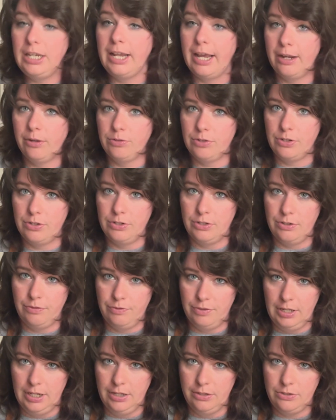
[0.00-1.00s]
ounces of
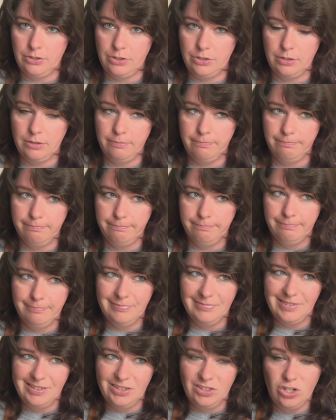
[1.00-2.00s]
this.
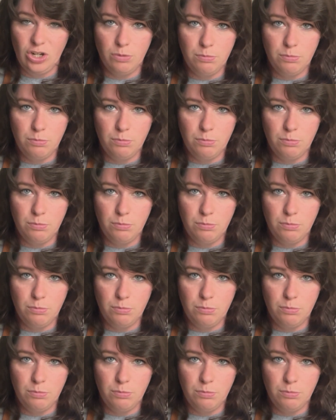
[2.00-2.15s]
So